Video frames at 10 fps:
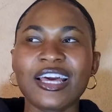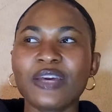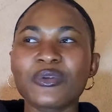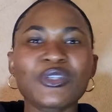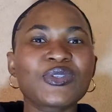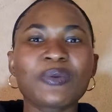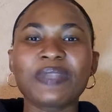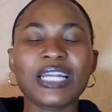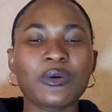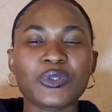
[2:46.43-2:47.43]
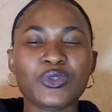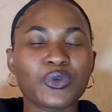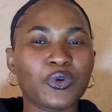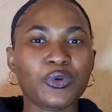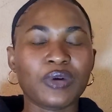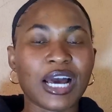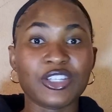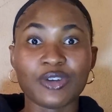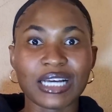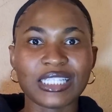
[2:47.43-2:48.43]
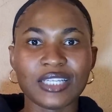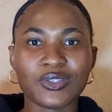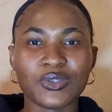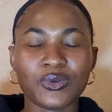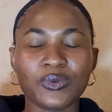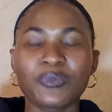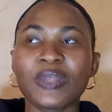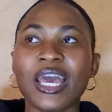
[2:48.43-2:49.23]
It was just something I was so attracted to.